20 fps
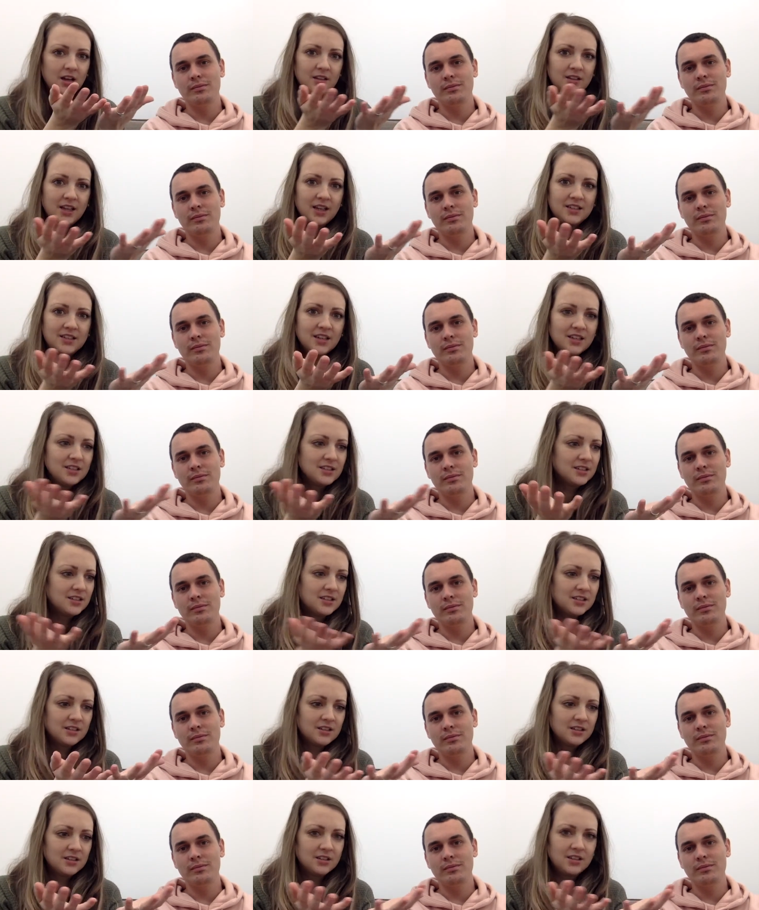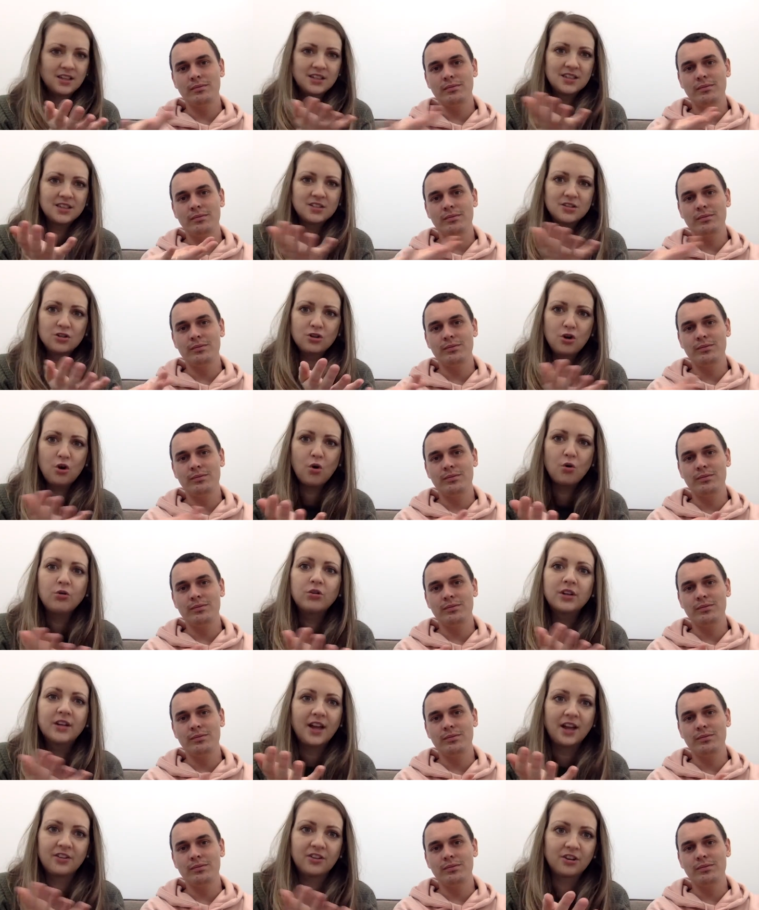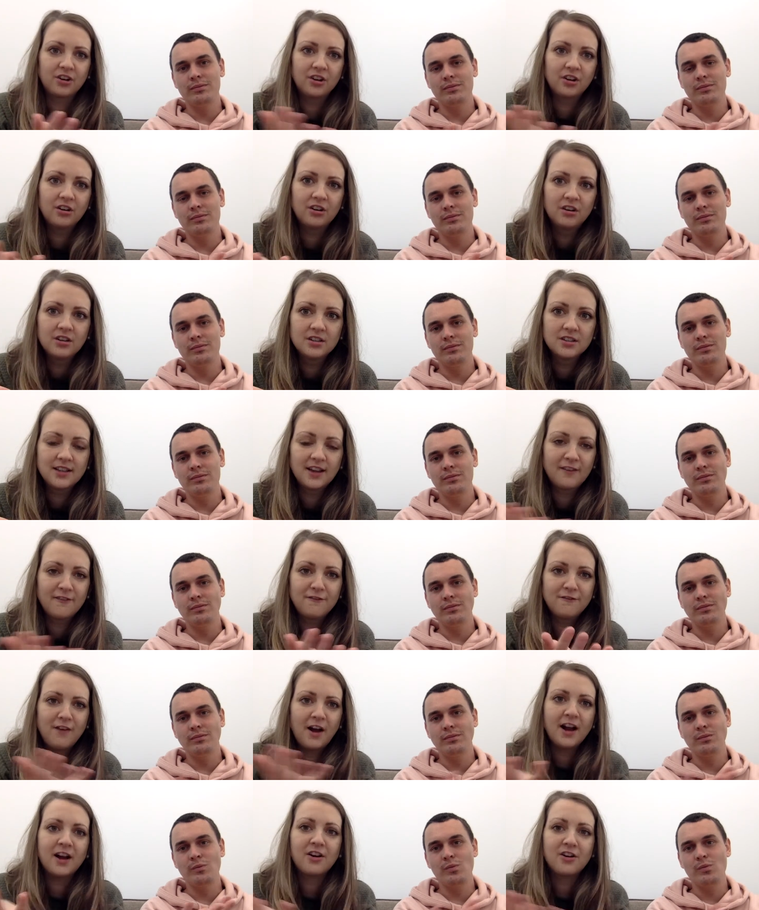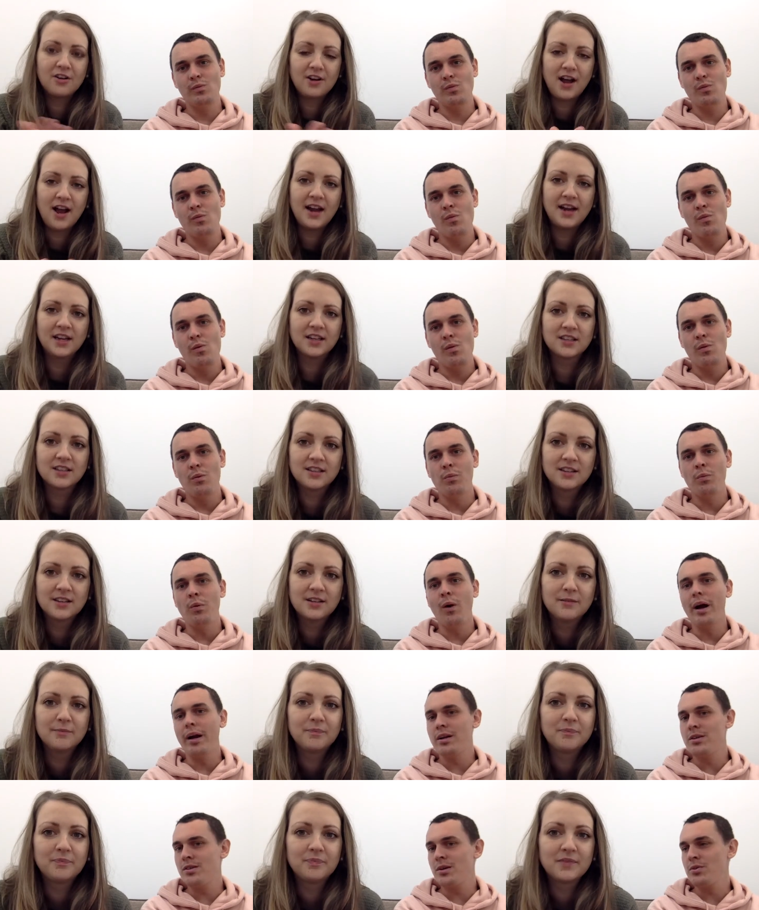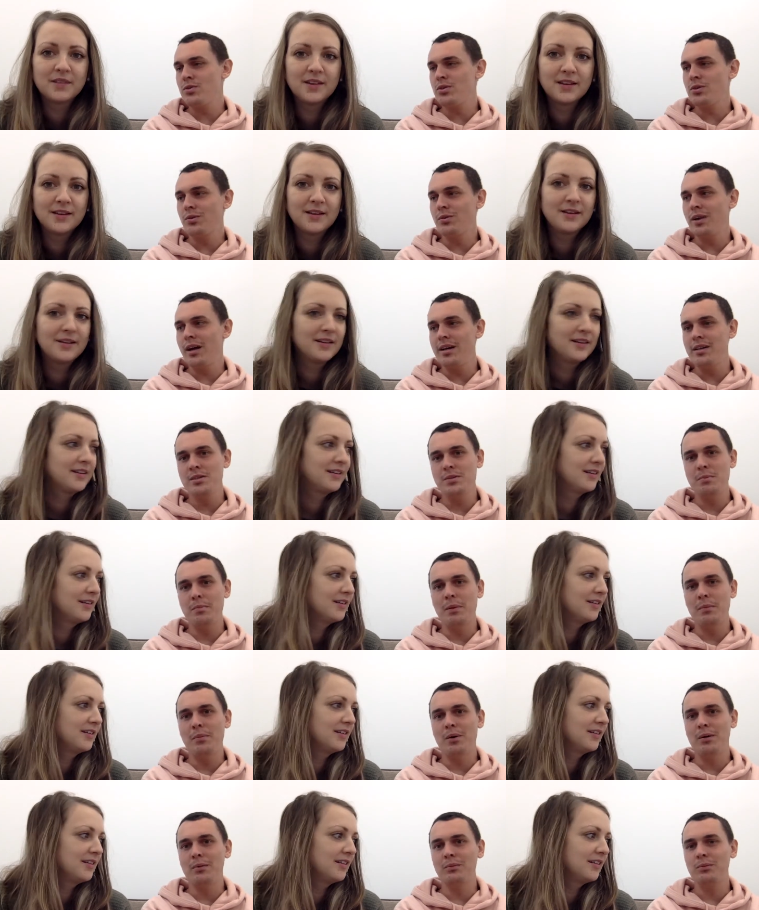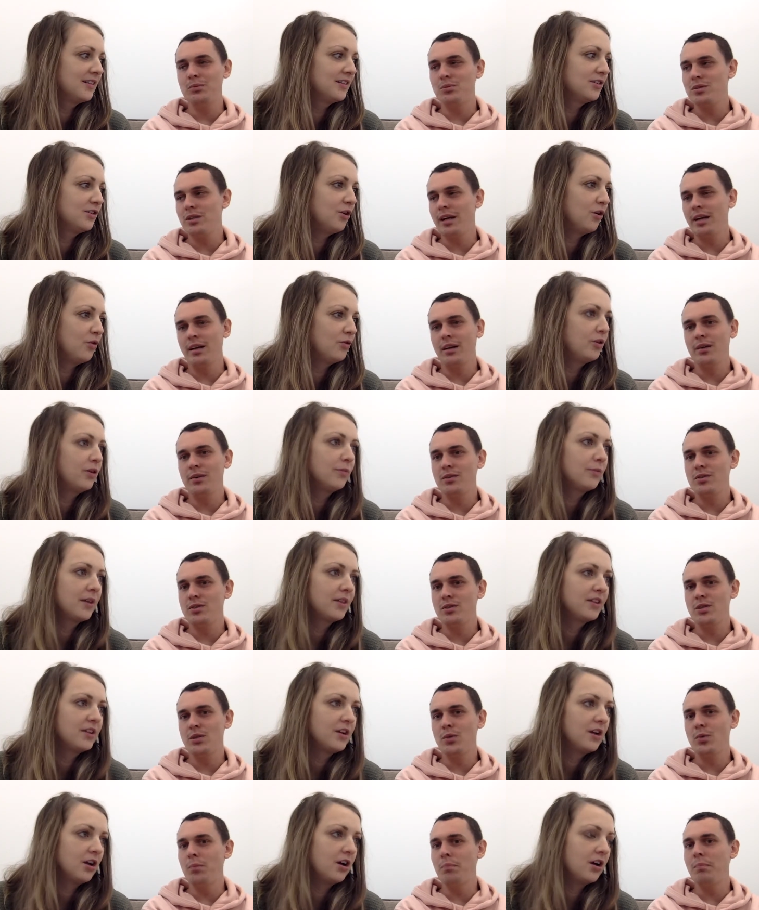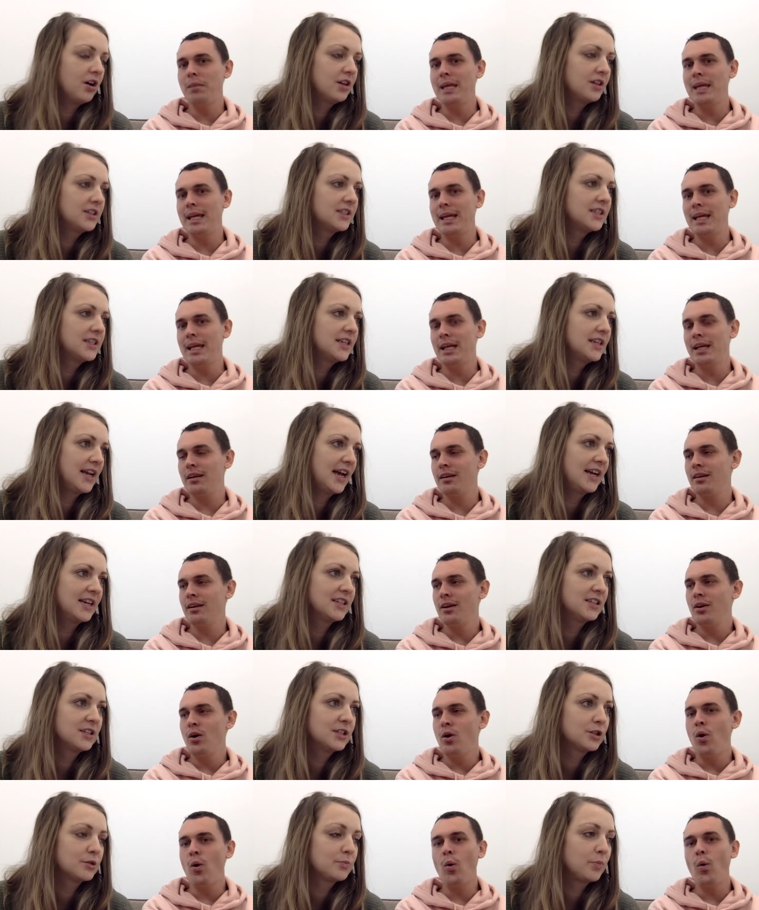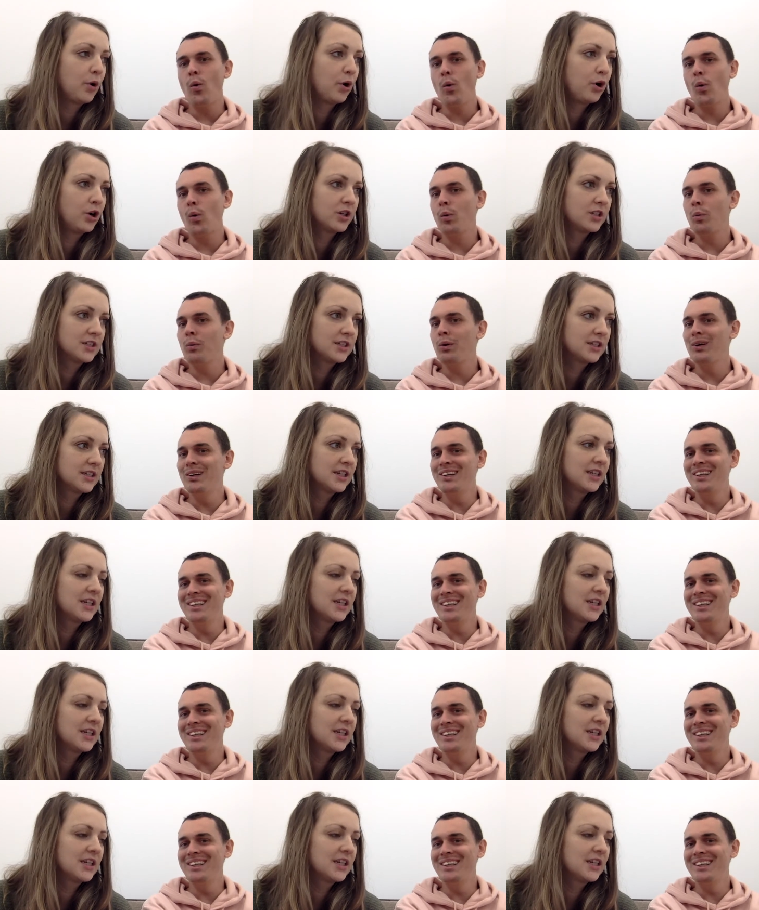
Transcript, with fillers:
Speaker 1: That doesn't that doesn't go together it's like fire and ice.
Speaker 2: Why? Because I was so nice, and my mom was no, like, your mother-in-law so is the nicest horrible. person,